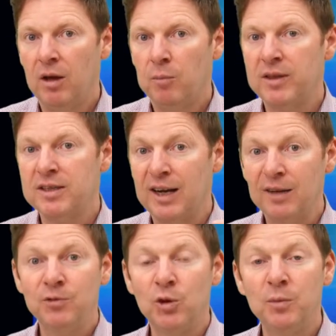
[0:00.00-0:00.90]
but there's
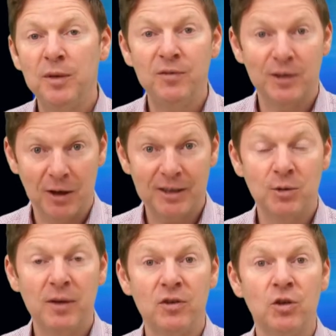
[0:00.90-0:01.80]
enough room, if you like,
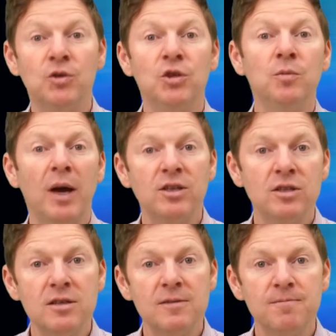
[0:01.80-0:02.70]
to even do 2
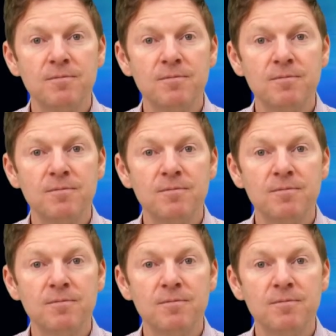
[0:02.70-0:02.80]
majors,